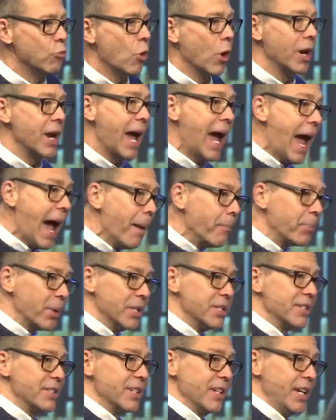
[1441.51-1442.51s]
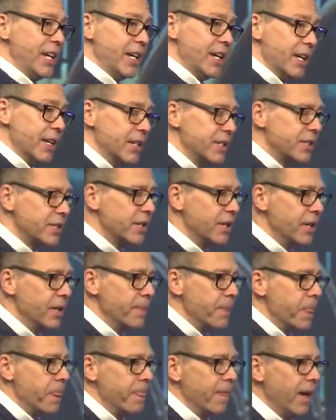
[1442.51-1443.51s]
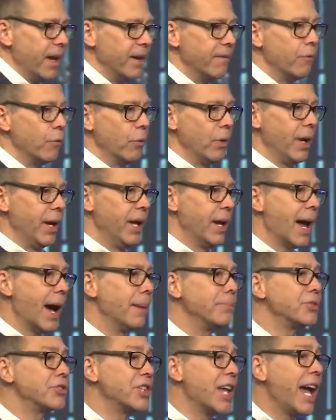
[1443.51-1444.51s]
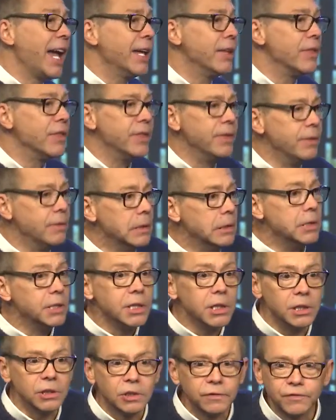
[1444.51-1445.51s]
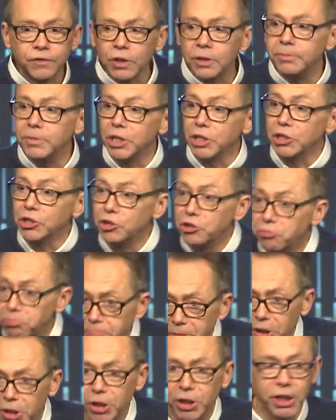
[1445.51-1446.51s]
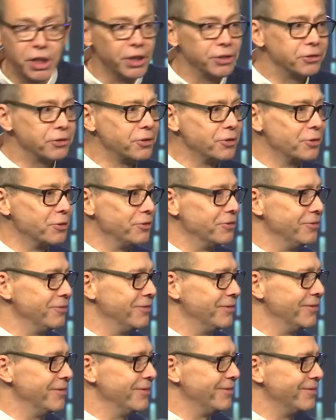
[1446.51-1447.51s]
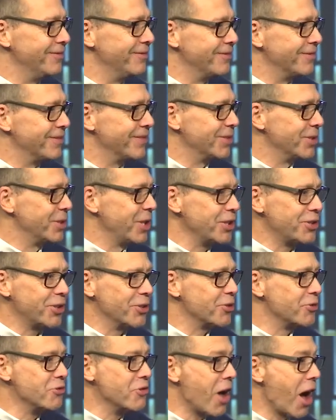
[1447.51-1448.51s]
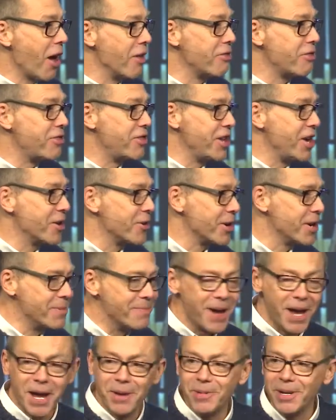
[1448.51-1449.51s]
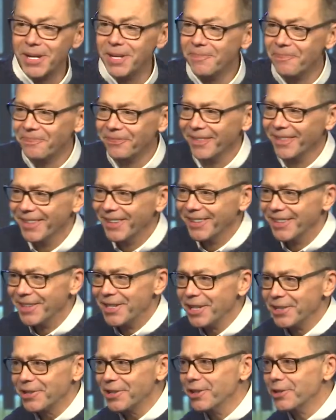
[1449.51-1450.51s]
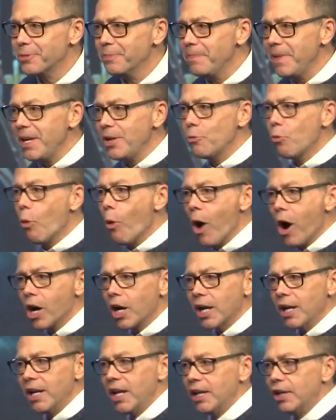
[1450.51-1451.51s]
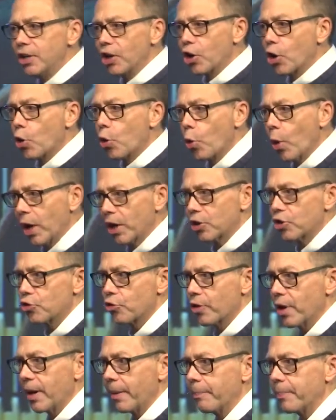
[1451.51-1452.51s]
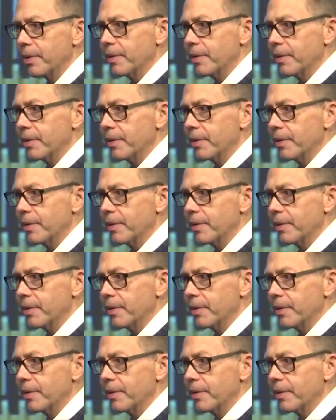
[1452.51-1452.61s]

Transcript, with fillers: what happens is, and I'm saying this from experience, this is not theory, baby. This is me walking into Quick Trip